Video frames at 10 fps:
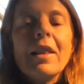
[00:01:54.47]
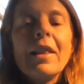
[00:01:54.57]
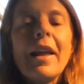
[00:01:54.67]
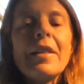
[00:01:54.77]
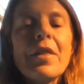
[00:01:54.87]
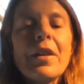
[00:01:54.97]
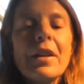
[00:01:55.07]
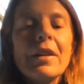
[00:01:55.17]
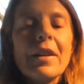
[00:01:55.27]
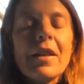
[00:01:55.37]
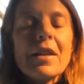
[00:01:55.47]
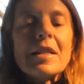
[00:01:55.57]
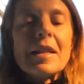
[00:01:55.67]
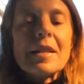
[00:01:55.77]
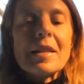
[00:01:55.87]
Lengthen the
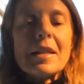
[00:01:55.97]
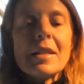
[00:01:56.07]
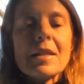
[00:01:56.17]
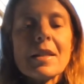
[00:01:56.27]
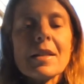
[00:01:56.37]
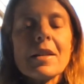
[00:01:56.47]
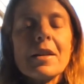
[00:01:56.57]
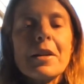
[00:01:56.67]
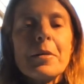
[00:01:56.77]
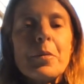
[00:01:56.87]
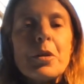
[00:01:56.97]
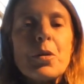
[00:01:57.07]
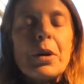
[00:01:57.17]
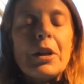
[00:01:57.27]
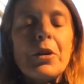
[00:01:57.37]
distance
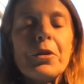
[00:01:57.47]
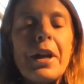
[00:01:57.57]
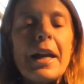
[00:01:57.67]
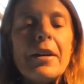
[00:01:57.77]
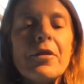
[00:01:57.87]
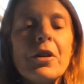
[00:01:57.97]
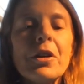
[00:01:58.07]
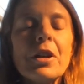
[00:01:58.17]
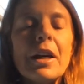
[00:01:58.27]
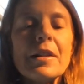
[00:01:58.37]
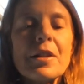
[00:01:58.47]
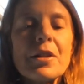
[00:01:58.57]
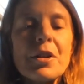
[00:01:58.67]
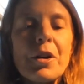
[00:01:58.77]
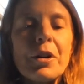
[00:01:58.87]
between your navel and
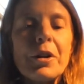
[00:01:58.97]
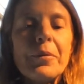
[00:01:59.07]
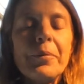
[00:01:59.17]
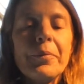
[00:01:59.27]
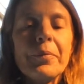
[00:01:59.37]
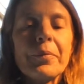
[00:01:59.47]
sternum